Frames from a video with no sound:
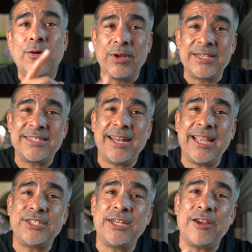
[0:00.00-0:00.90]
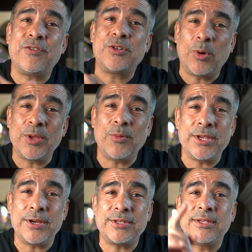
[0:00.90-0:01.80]
real estate agent here for 21
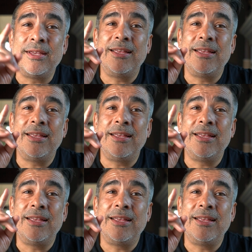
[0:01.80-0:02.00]
years.